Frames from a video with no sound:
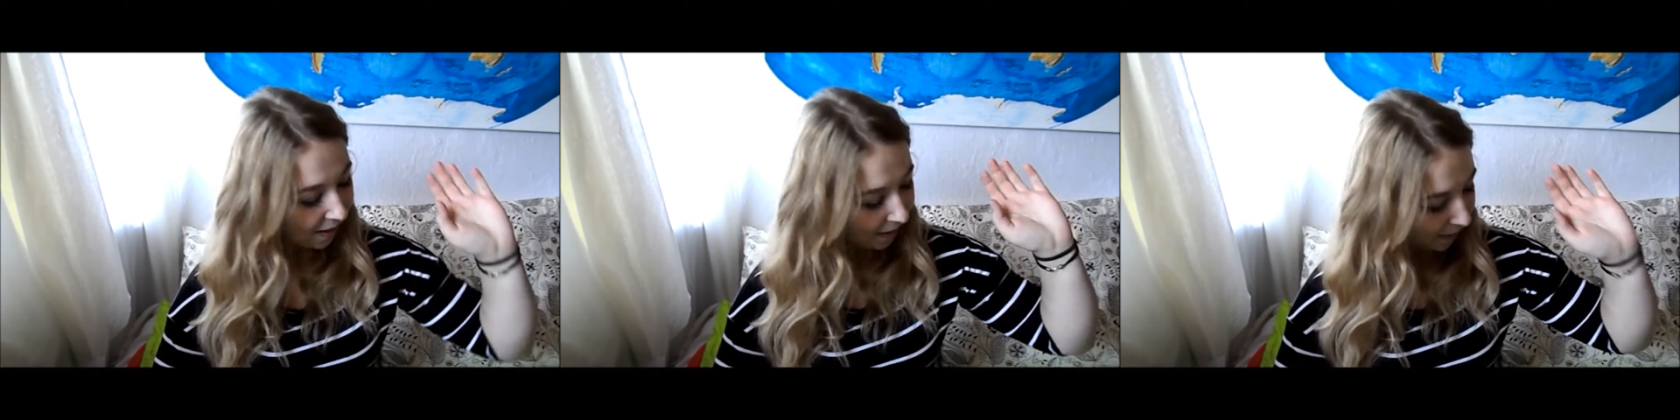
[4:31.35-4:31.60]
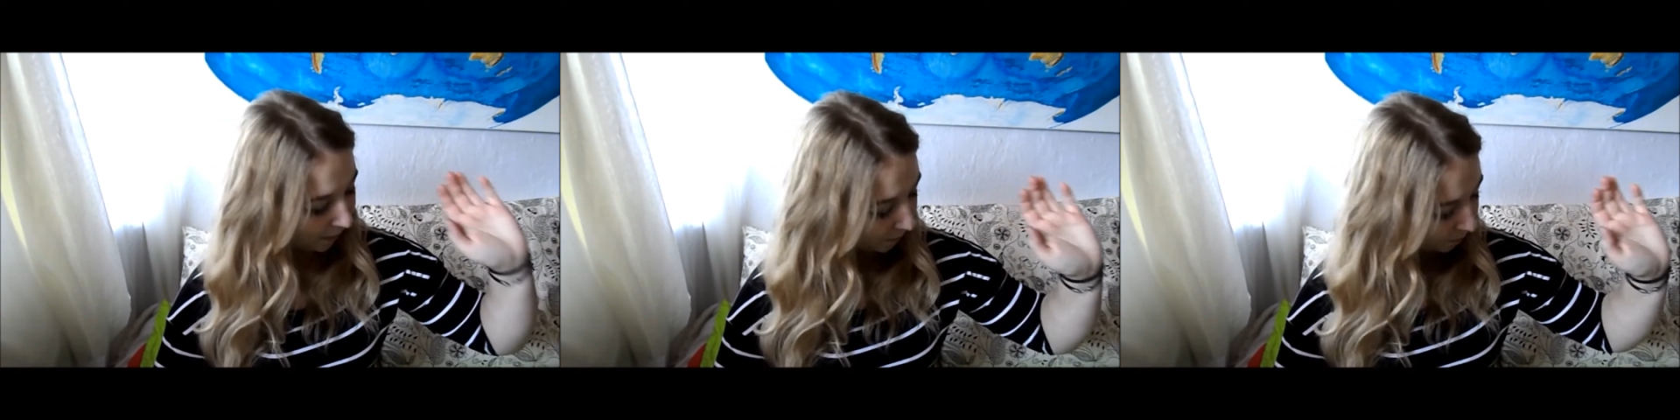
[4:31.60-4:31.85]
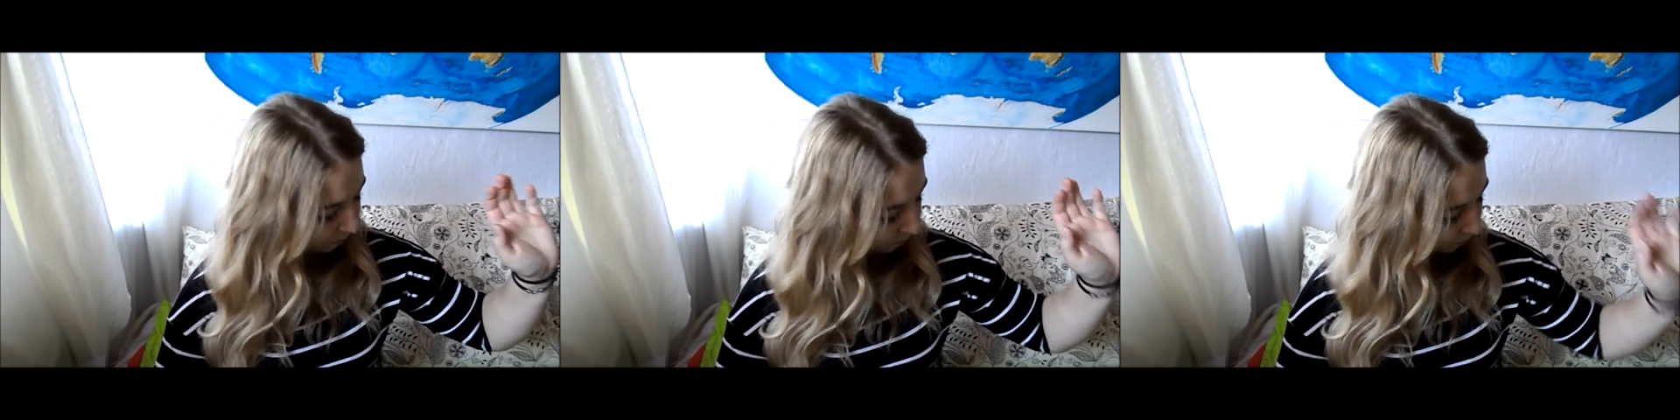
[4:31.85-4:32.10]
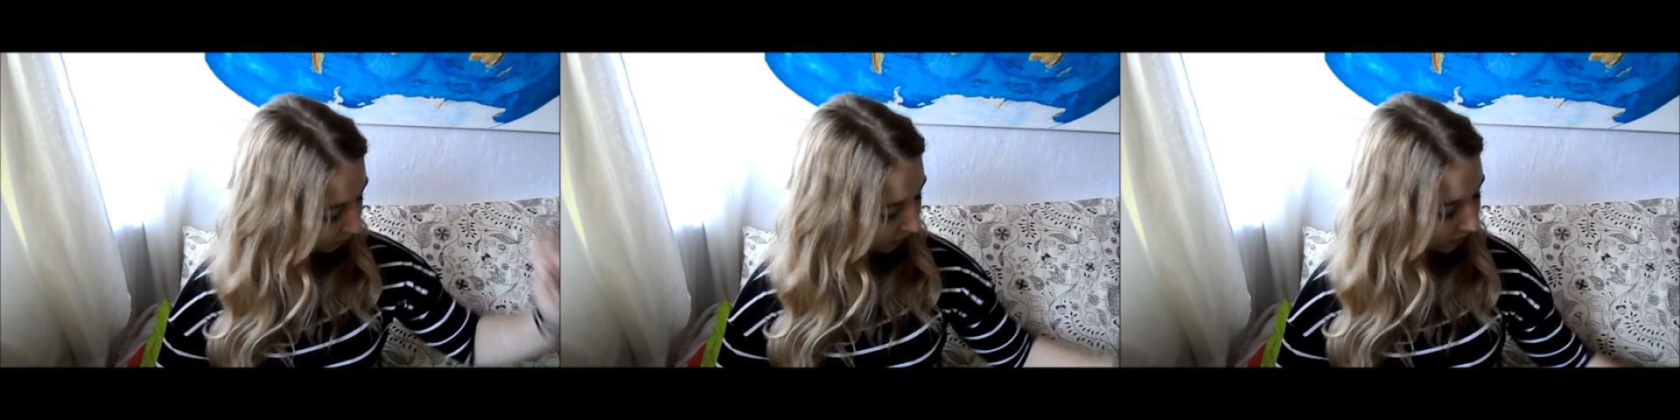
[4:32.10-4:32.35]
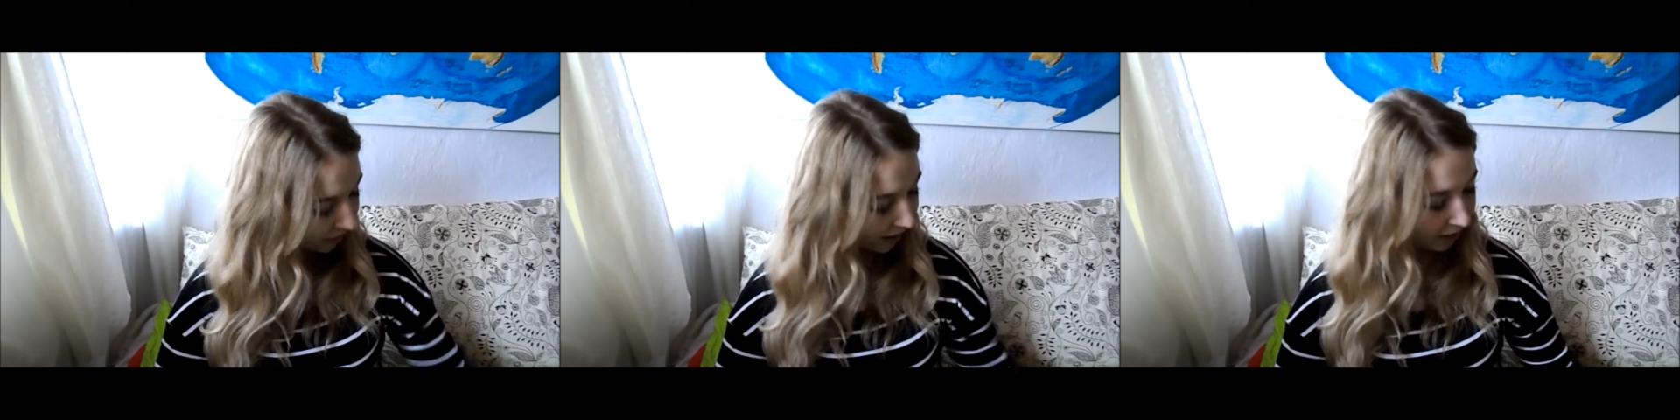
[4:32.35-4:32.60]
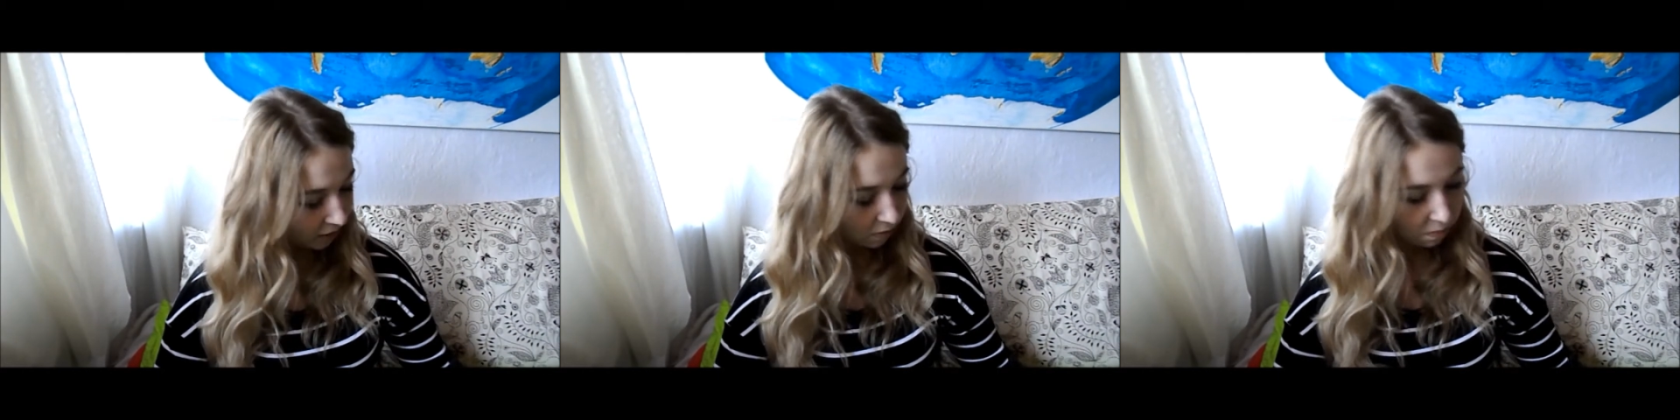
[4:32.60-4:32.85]

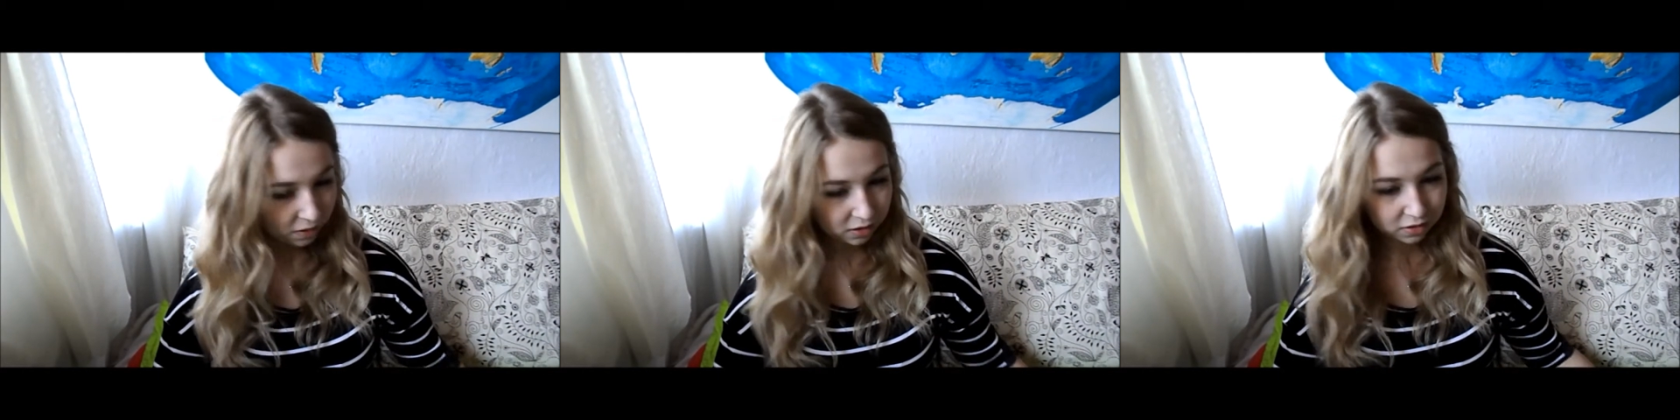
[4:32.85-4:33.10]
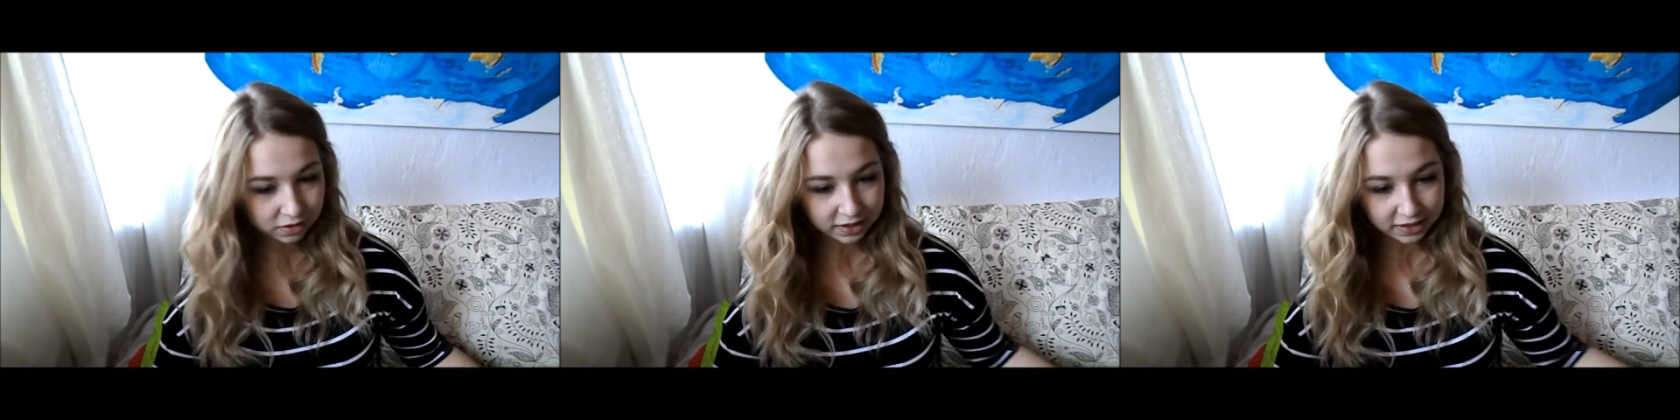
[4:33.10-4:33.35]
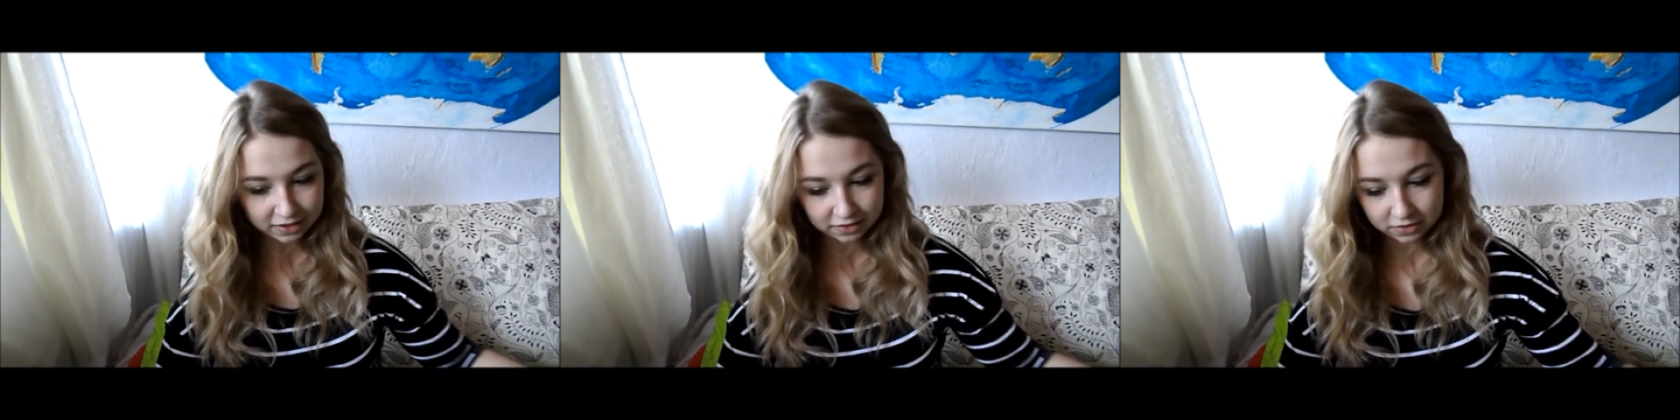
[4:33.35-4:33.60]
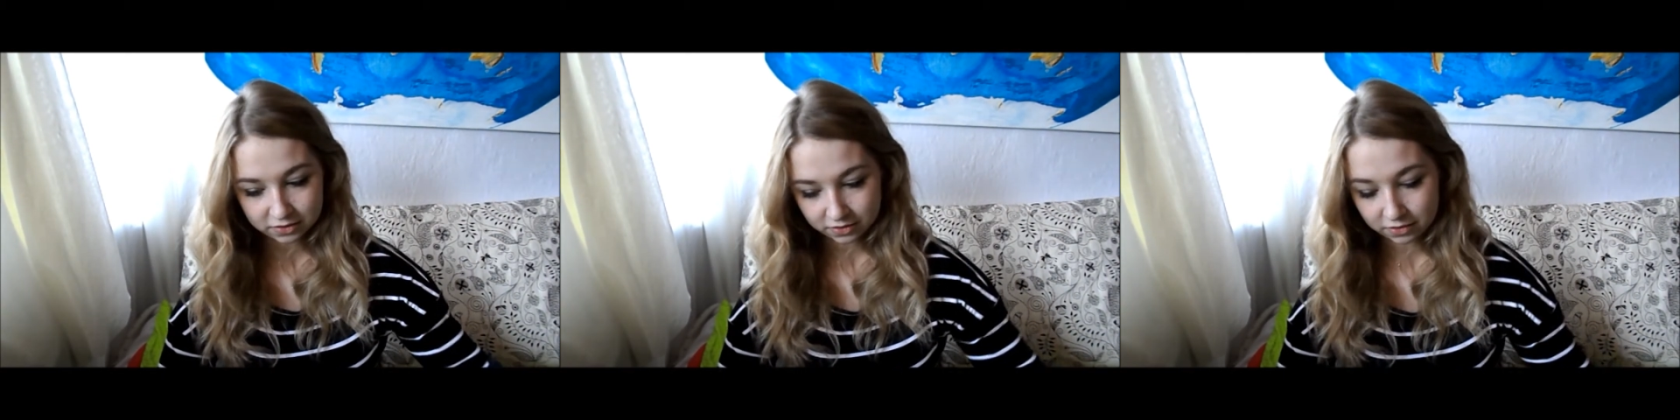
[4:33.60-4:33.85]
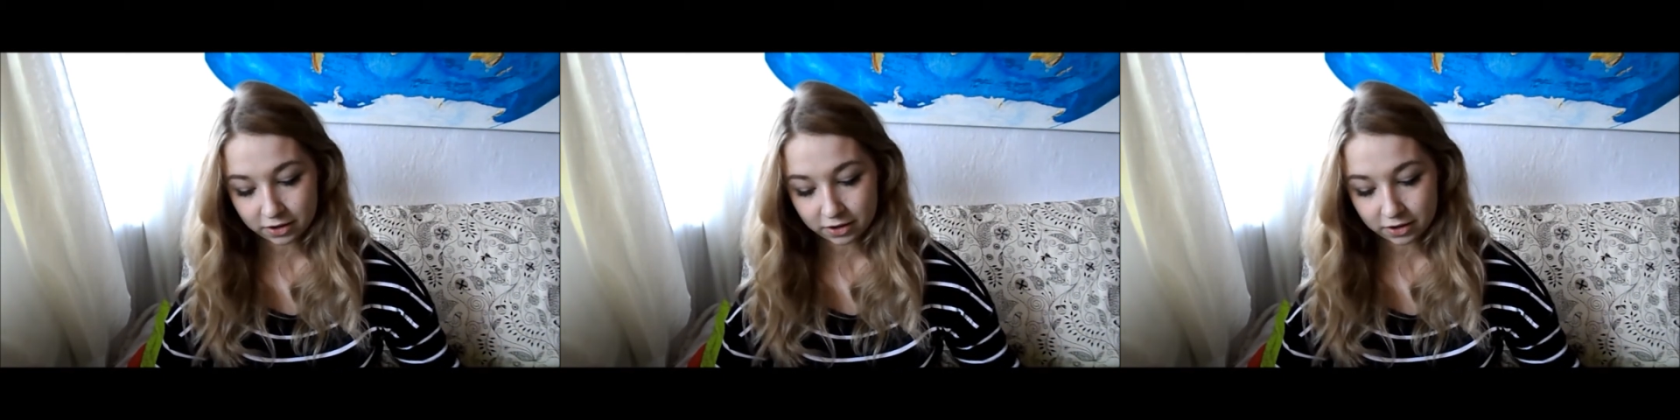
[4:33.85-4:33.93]
Last but not least,